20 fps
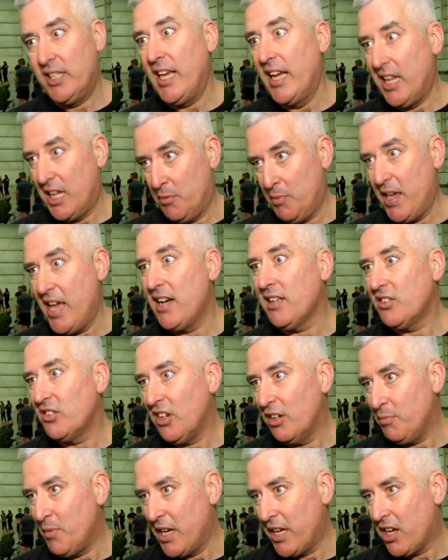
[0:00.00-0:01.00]
getting me
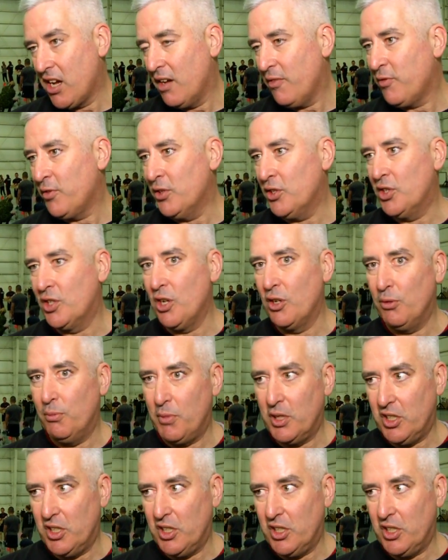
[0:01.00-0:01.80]
outside my comfort zone,